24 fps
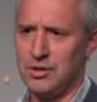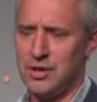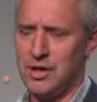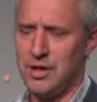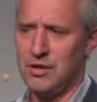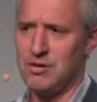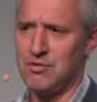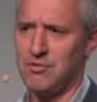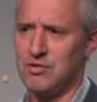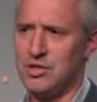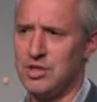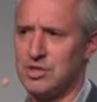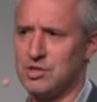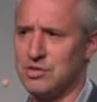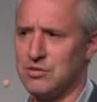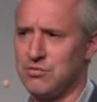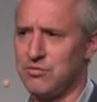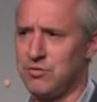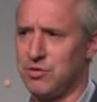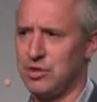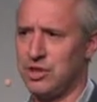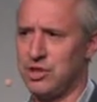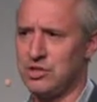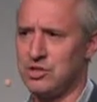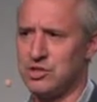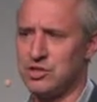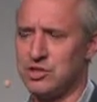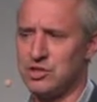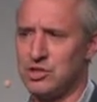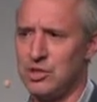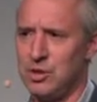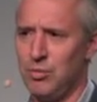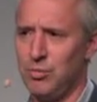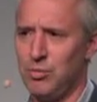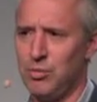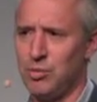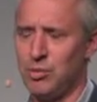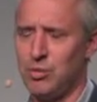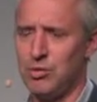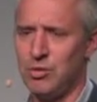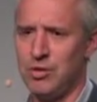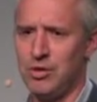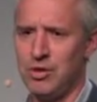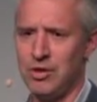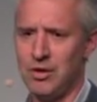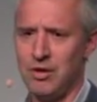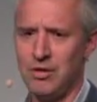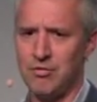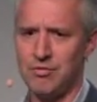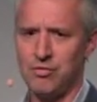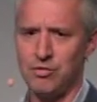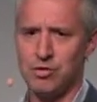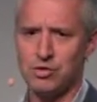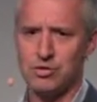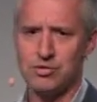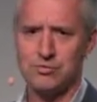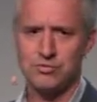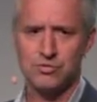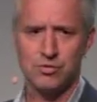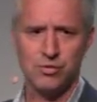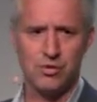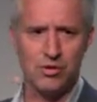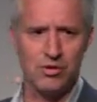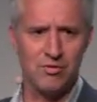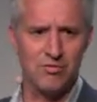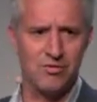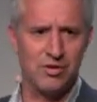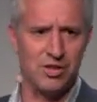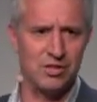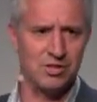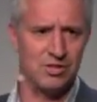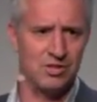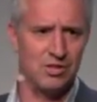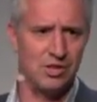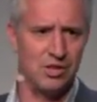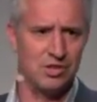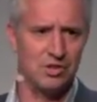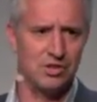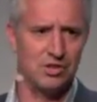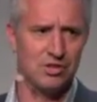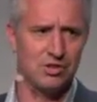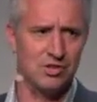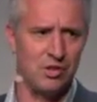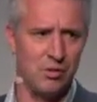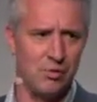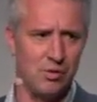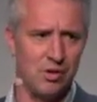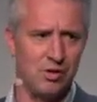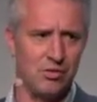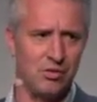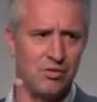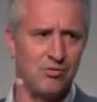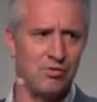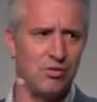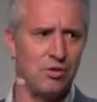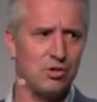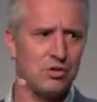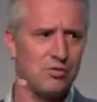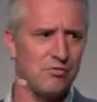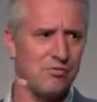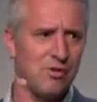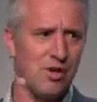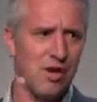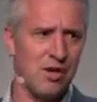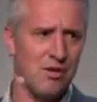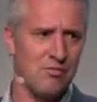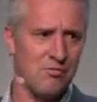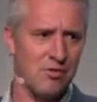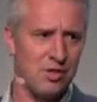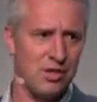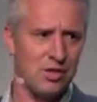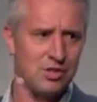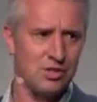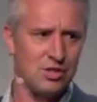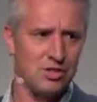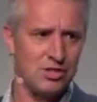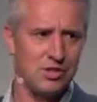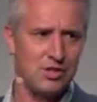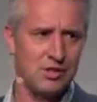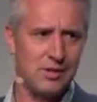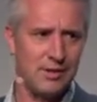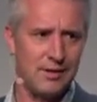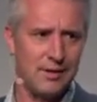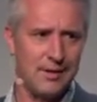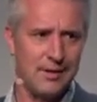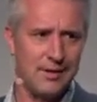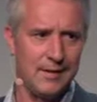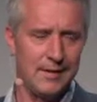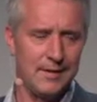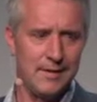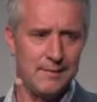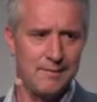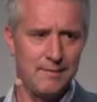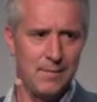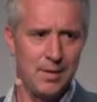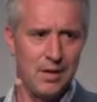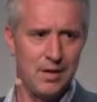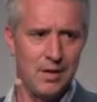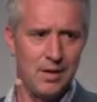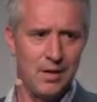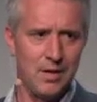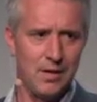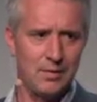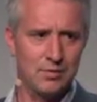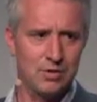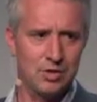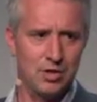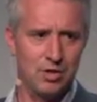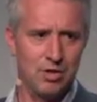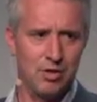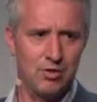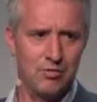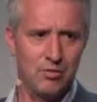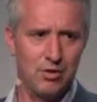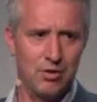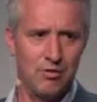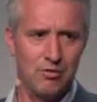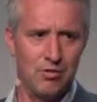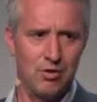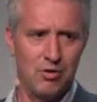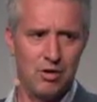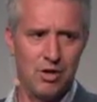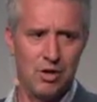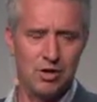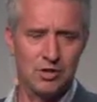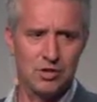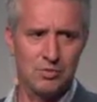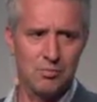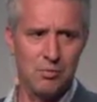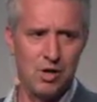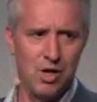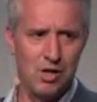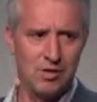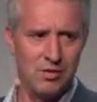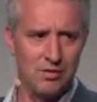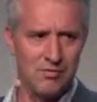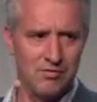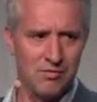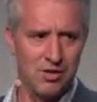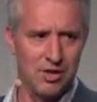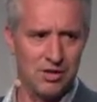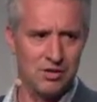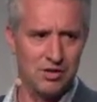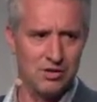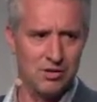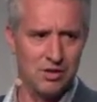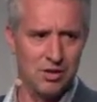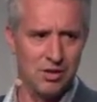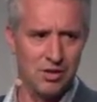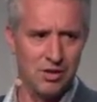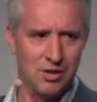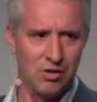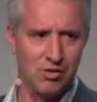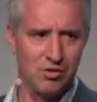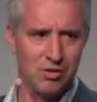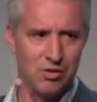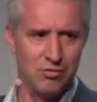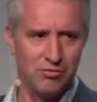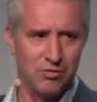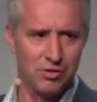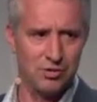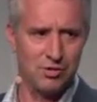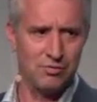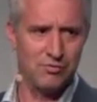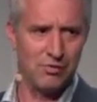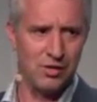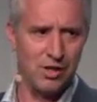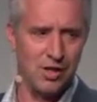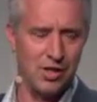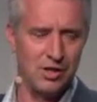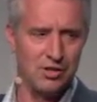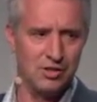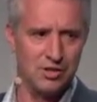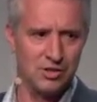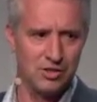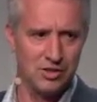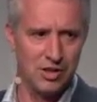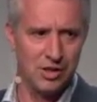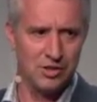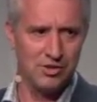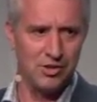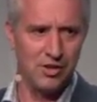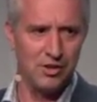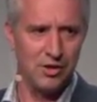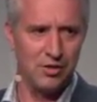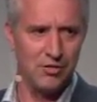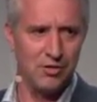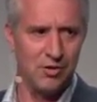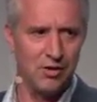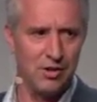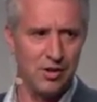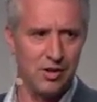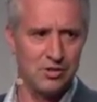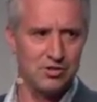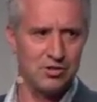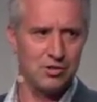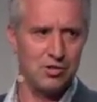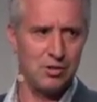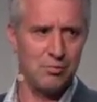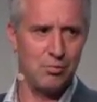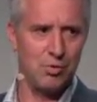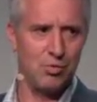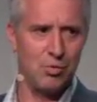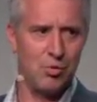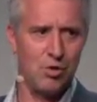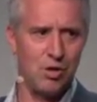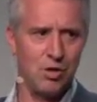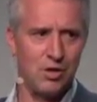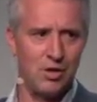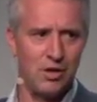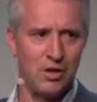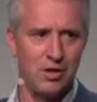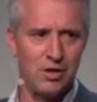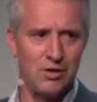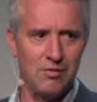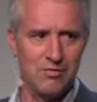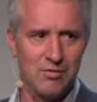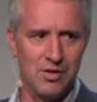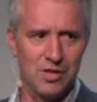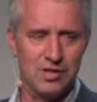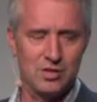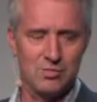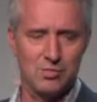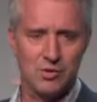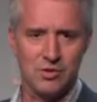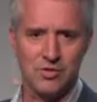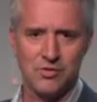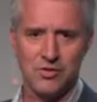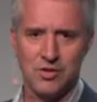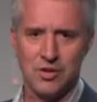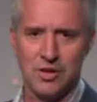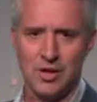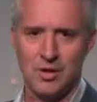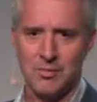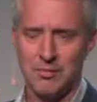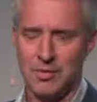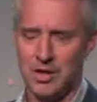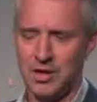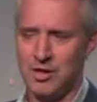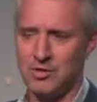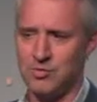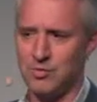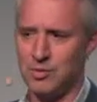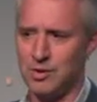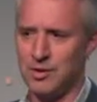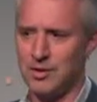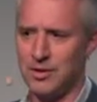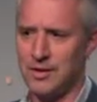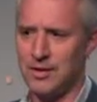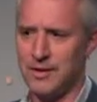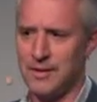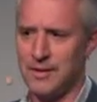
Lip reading: And the reason for this is simple. First of all, investors, they want to diversify the risks. So if you are a smart investor, you know, diversification is actually lesson number one in investment management.